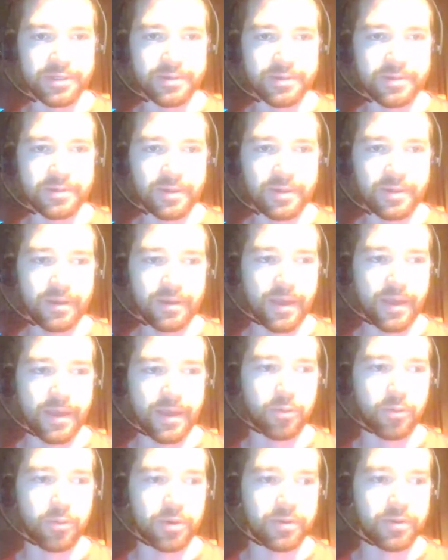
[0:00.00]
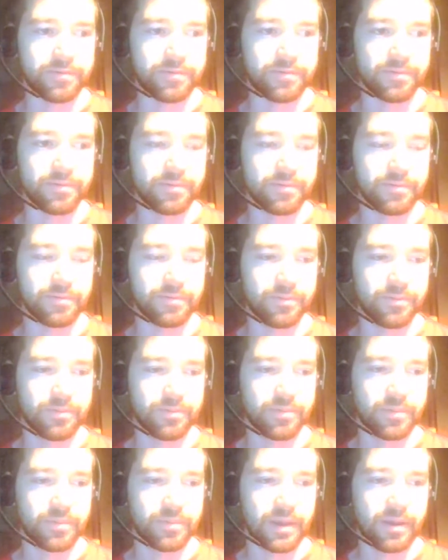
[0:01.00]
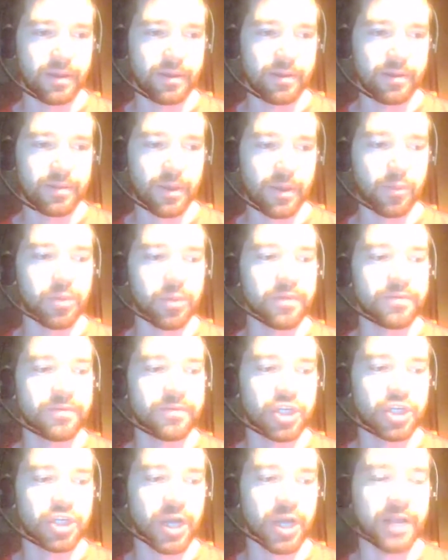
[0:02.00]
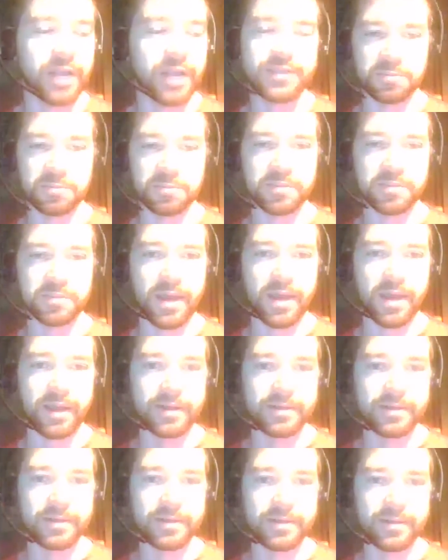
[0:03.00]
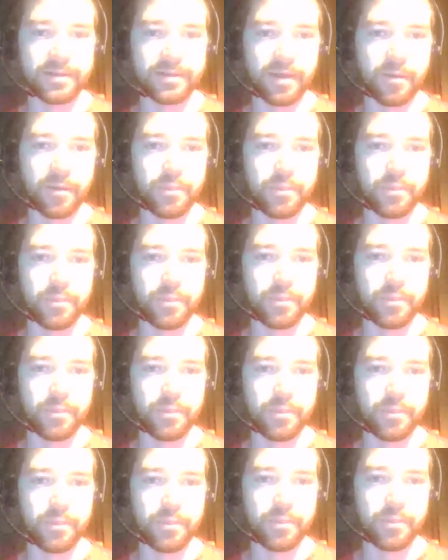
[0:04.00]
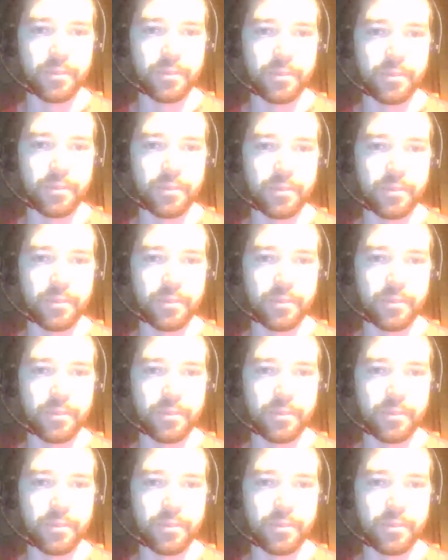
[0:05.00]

that would have changed someone's mind about the reason